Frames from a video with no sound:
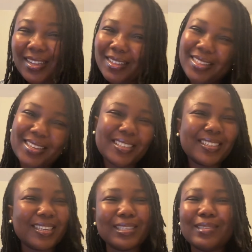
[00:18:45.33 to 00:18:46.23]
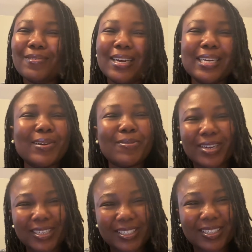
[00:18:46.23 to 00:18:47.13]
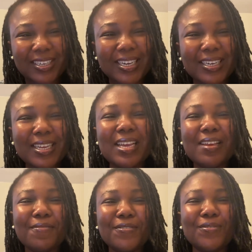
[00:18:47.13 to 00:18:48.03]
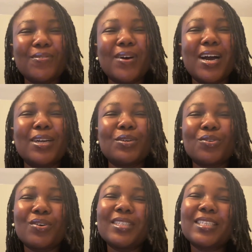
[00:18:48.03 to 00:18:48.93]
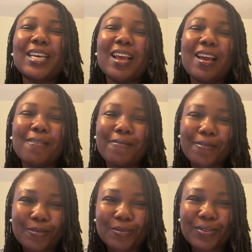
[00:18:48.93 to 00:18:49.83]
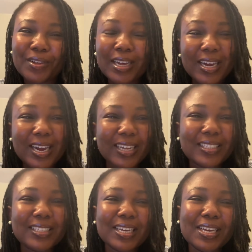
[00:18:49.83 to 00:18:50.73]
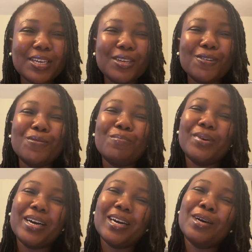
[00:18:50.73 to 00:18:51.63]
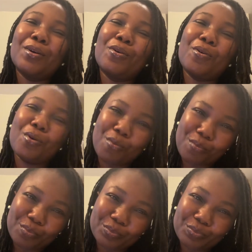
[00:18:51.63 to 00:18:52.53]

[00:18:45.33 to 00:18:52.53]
This is one question that, if you are not careful, can take you back home.